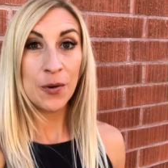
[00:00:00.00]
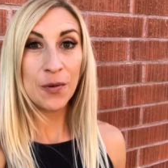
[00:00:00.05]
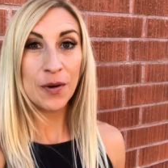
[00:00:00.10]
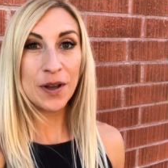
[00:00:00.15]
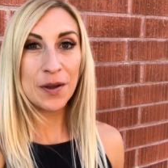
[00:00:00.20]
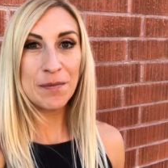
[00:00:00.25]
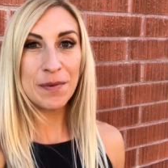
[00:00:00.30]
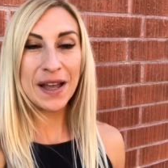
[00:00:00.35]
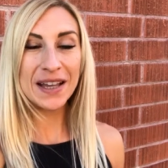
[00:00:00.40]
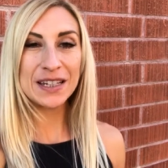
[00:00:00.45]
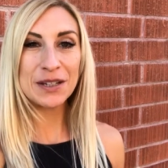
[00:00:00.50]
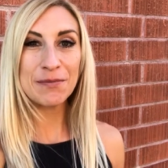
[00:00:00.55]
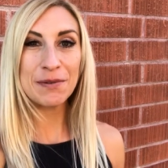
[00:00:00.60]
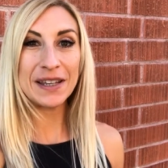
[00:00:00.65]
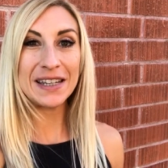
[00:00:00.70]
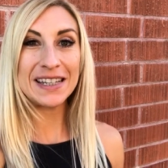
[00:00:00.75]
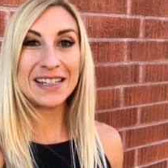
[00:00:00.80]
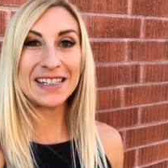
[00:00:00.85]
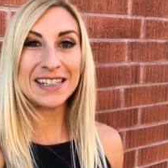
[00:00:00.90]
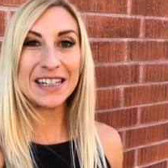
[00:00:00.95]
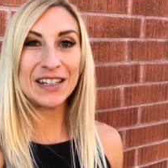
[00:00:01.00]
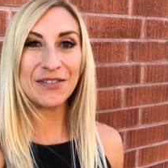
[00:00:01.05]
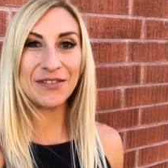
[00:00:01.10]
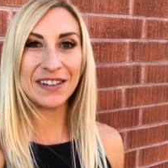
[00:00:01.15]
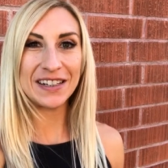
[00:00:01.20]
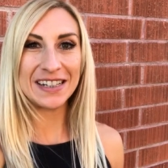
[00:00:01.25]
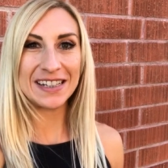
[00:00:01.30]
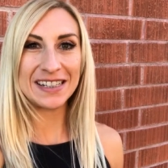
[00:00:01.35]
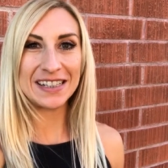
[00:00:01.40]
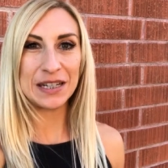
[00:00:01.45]
Welcome back to my Easy
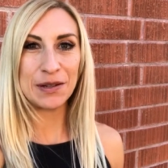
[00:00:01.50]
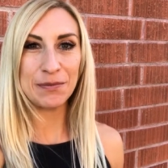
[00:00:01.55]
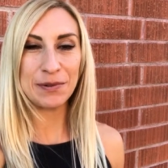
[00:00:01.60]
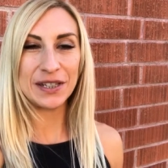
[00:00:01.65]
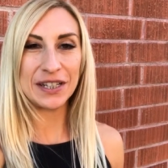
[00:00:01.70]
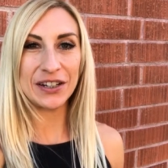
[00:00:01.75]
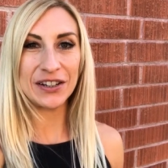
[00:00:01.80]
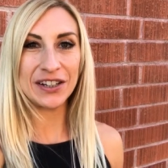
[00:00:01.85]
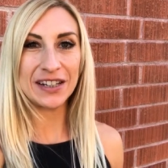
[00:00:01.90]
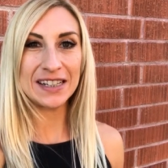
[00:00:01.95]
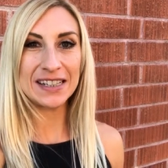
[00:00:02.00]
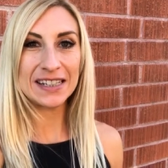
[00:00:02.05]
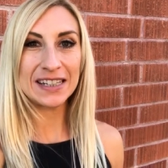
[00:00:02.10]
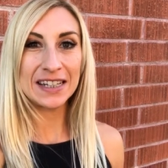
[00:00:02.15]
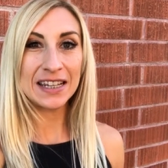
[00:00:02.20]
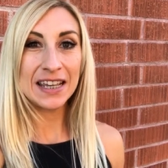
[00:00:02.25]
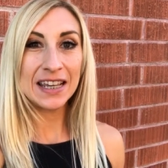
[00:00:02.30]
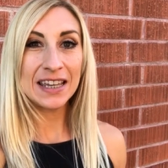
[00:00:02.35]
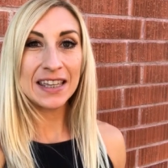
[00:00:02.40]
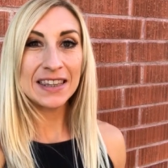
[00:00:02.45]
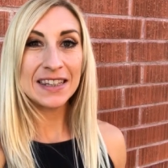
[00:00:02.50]
Fitness Tip series.